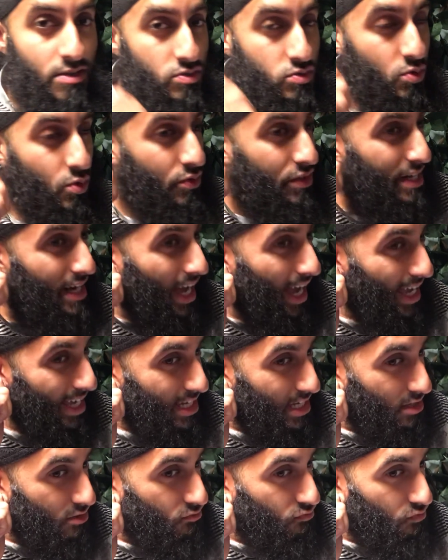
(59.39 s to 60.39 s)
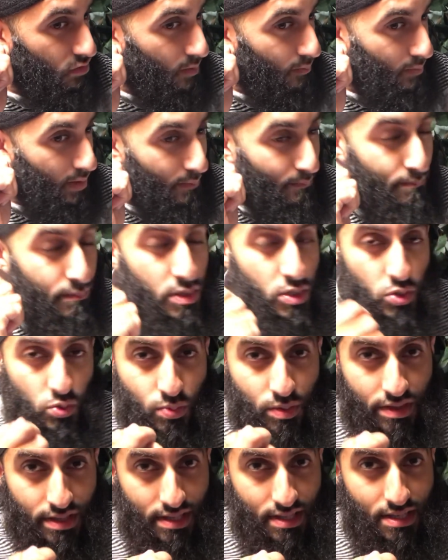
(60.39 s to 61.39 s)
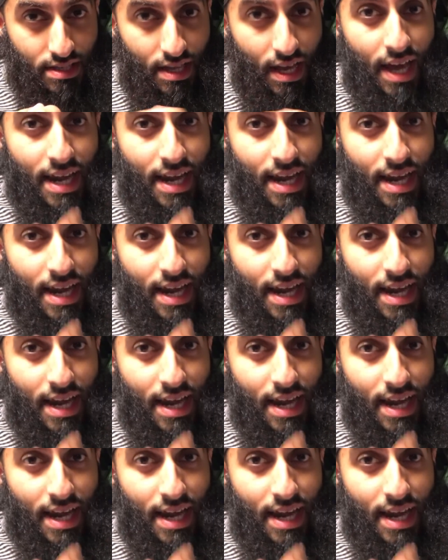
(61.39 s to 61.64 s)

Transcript: so that I can remember you with it